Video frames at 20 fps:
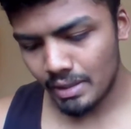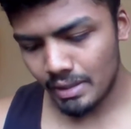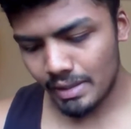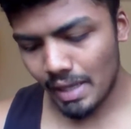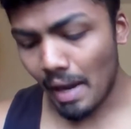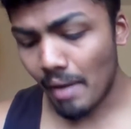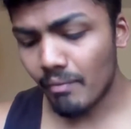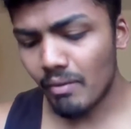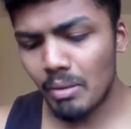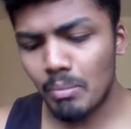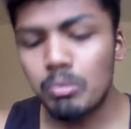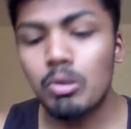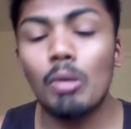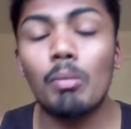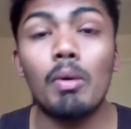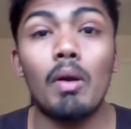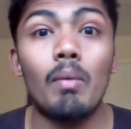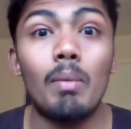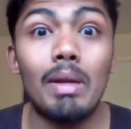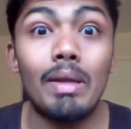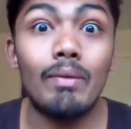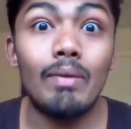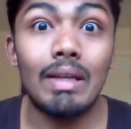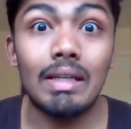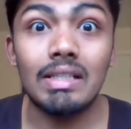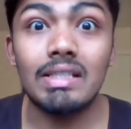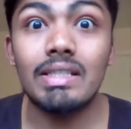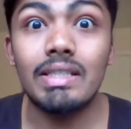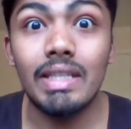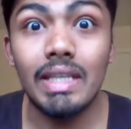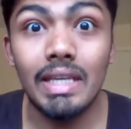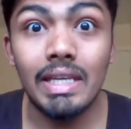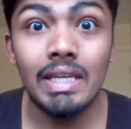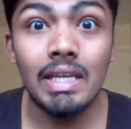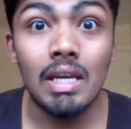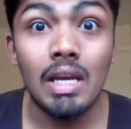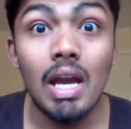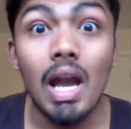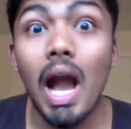yeah, we probably will see